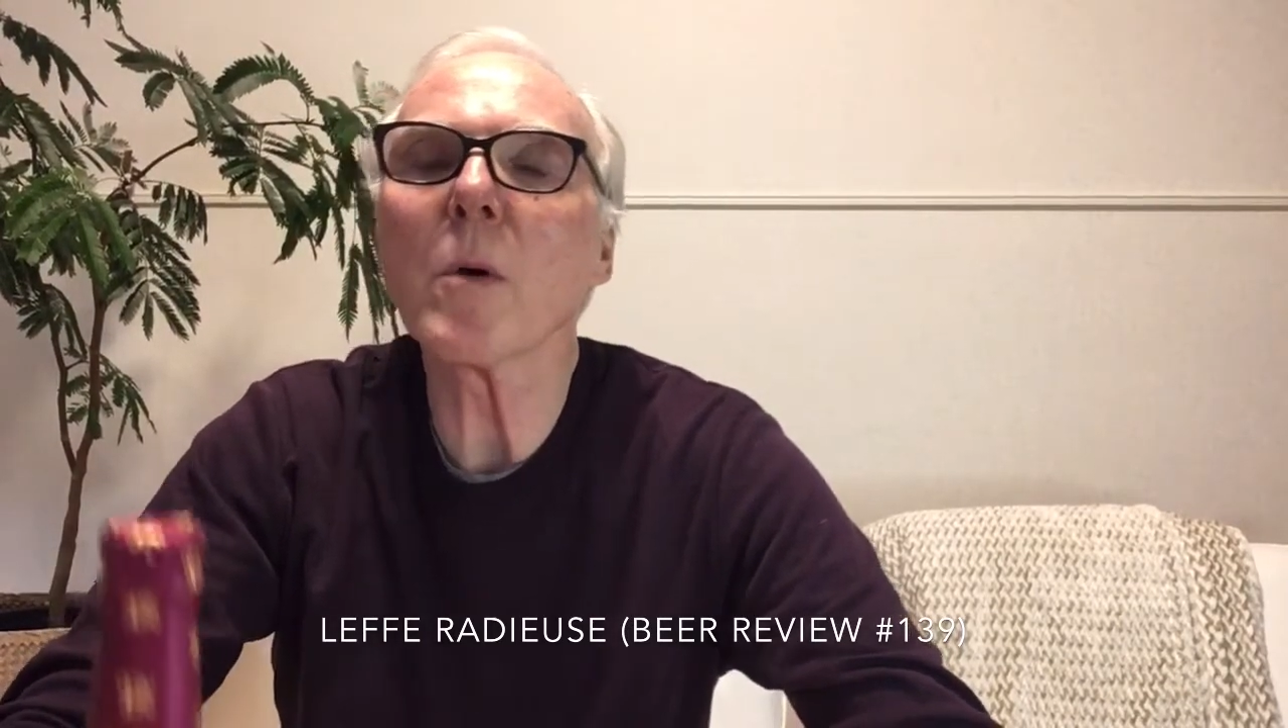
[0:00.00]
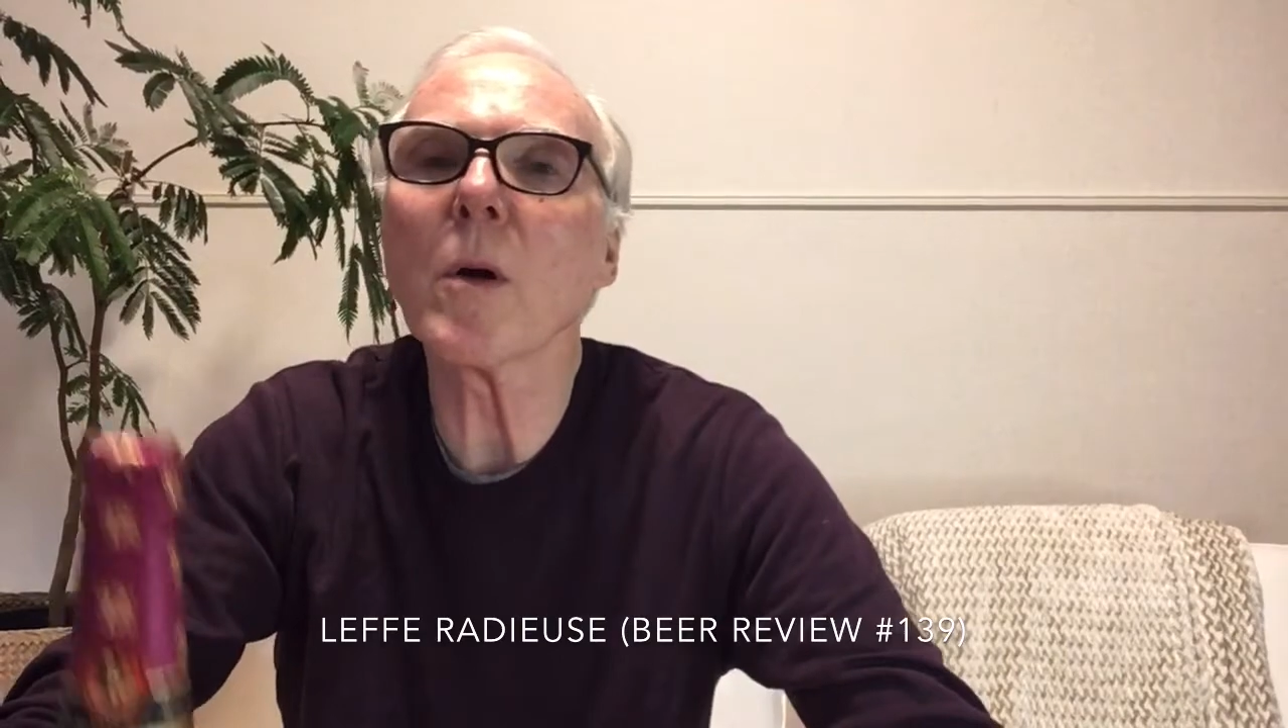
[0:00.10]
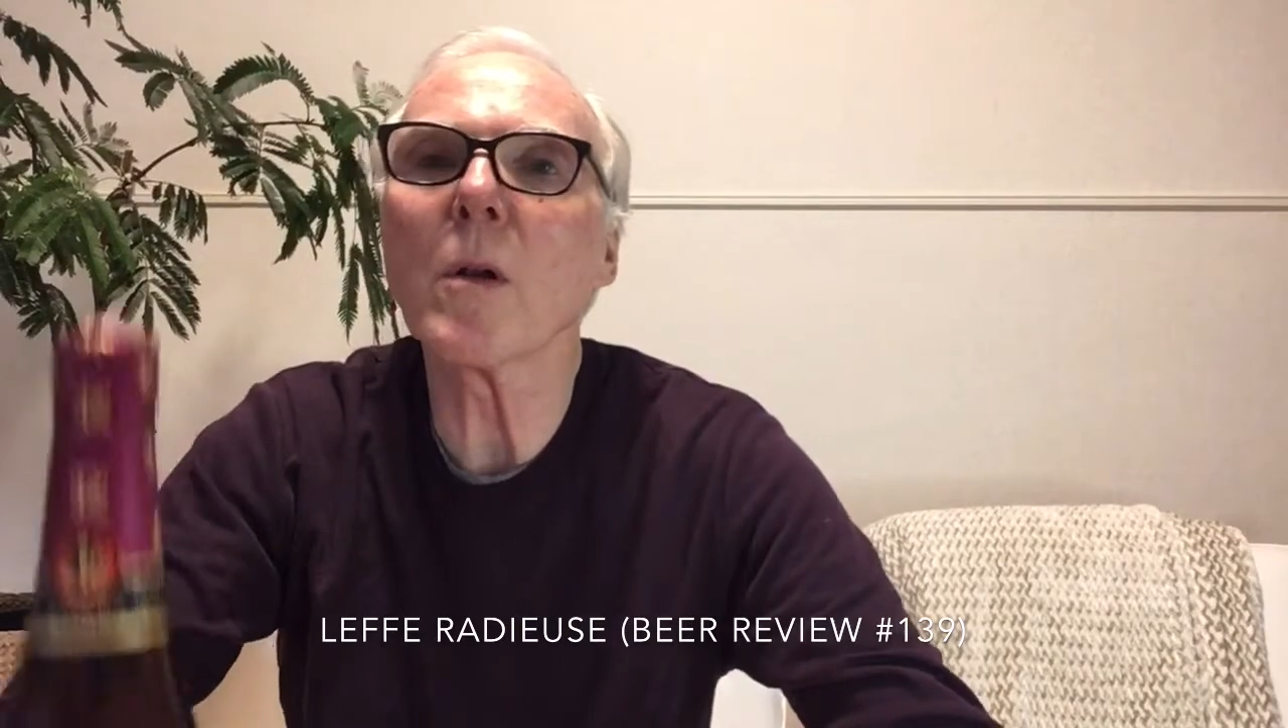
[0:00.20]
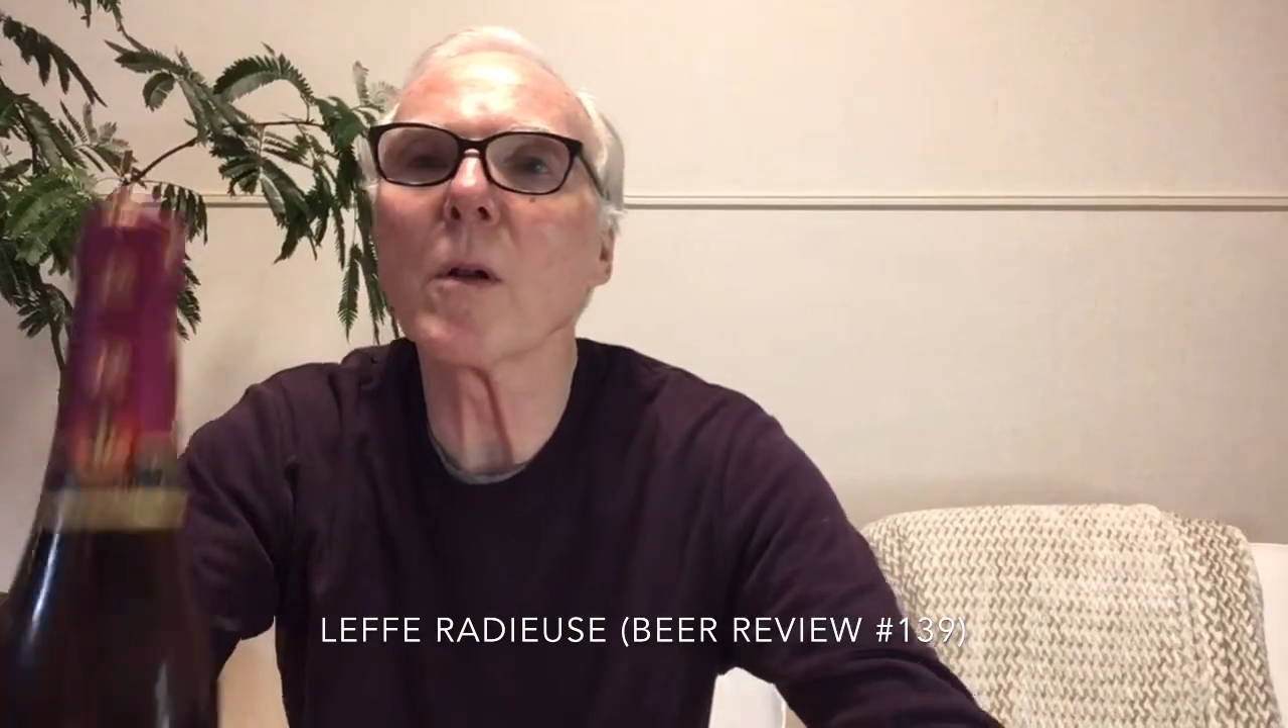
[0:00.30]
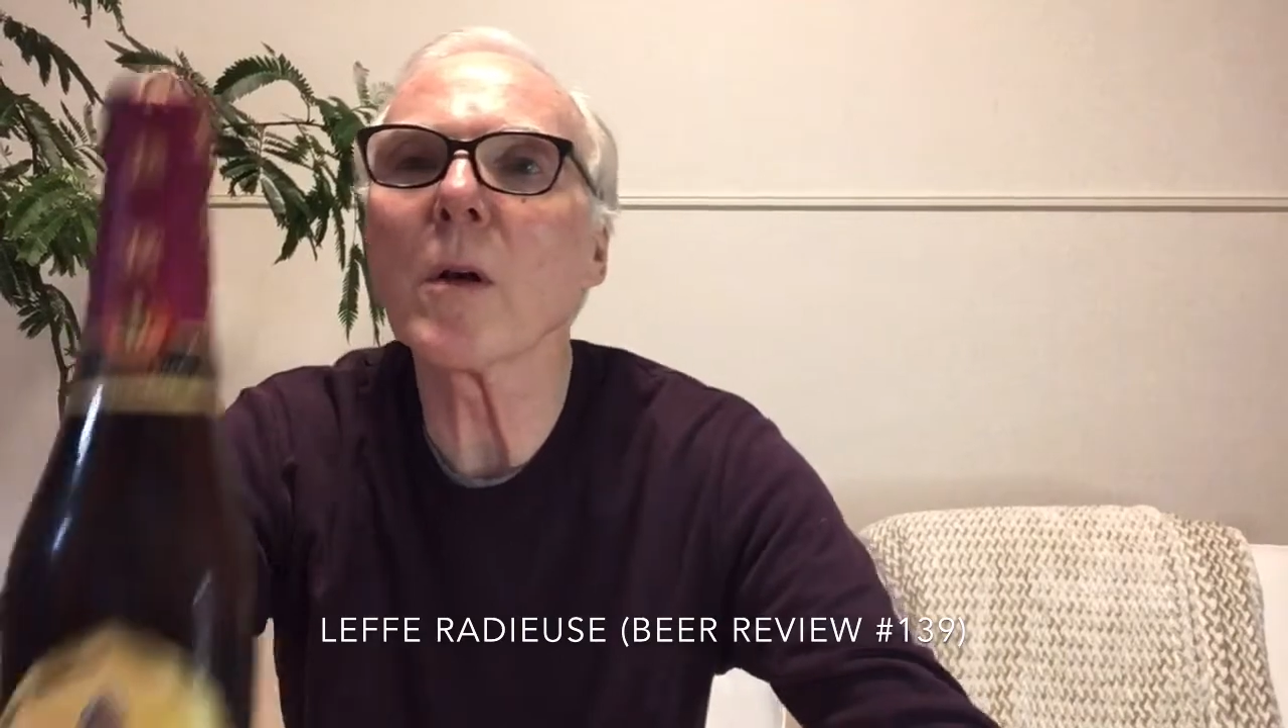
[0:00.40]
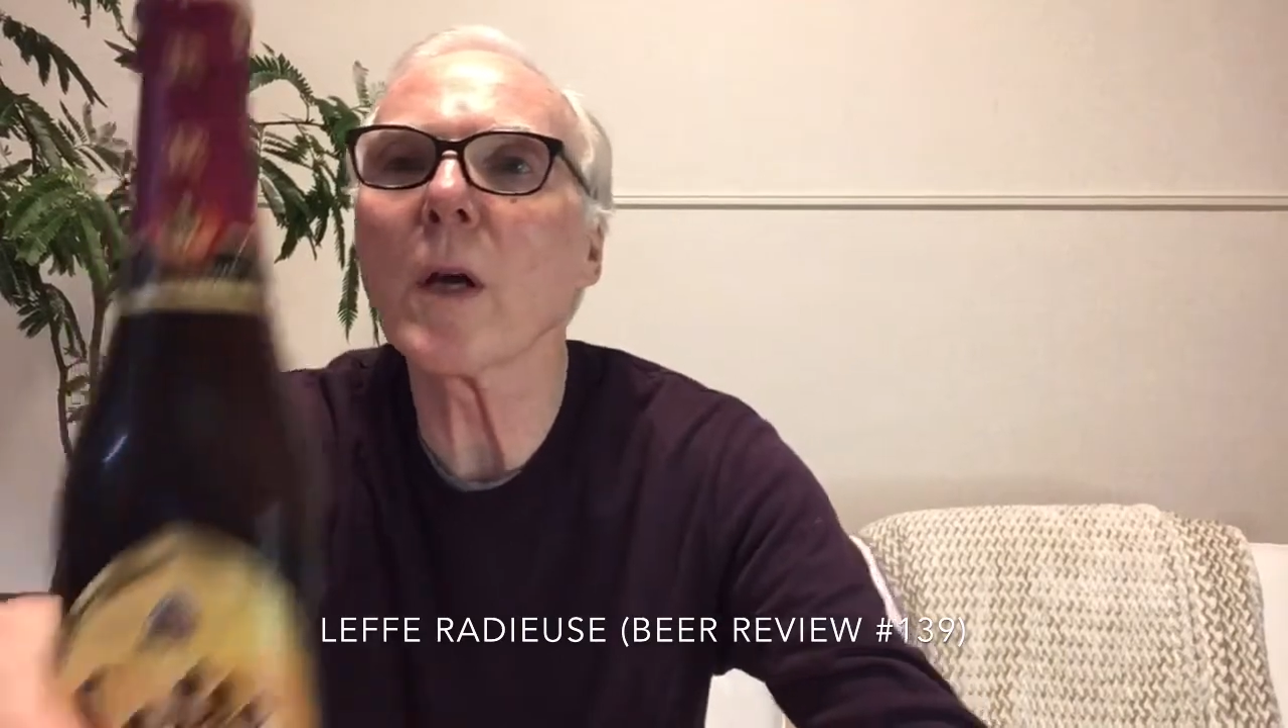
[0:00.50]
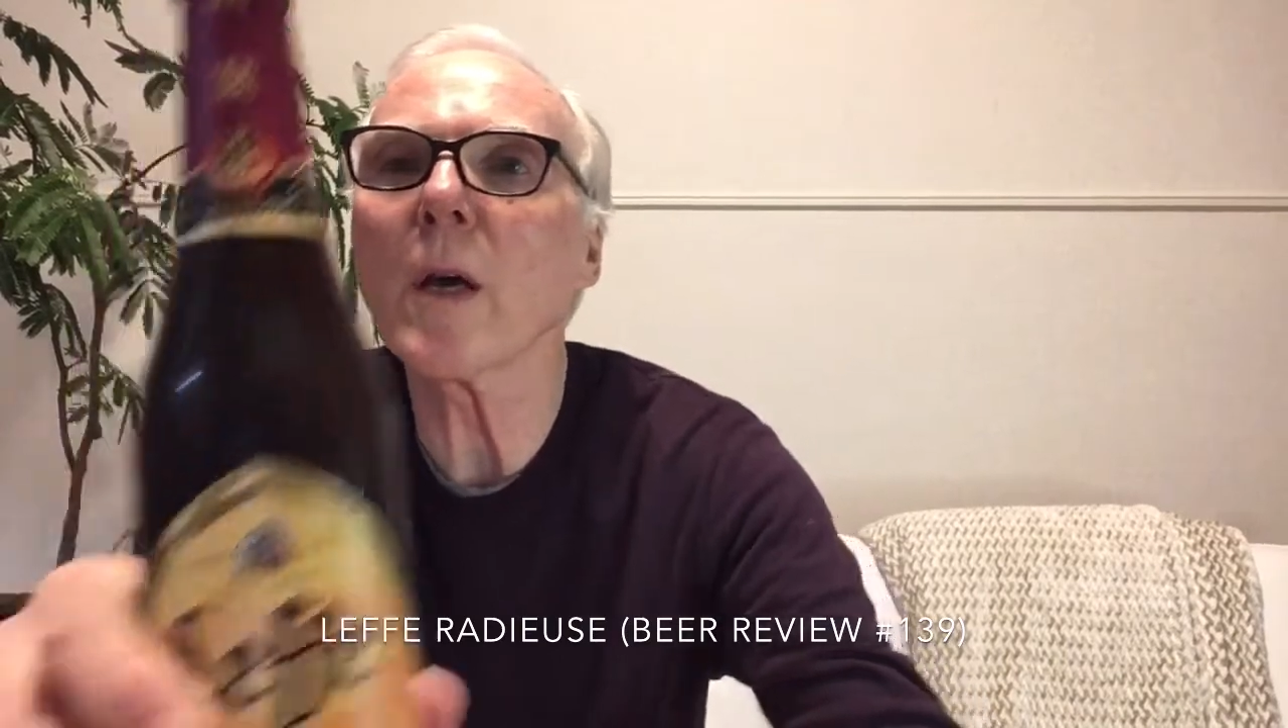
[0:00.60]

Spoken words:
going to look at